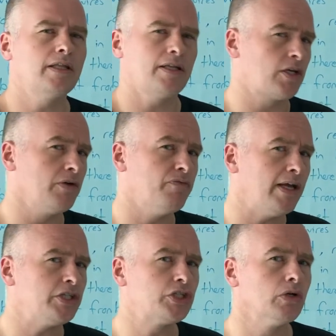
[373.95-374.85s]

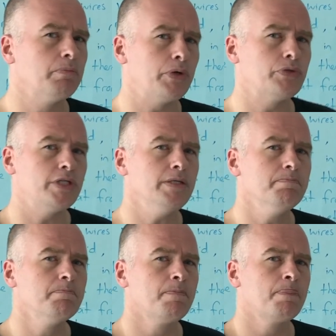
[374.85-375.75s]
conventional beauty.
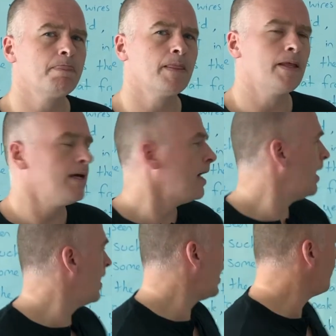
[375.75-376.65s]

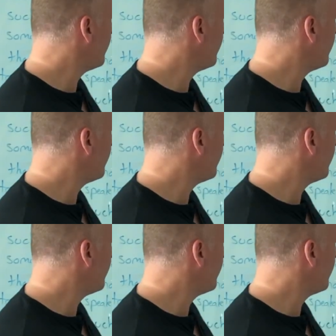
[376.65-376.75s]
And then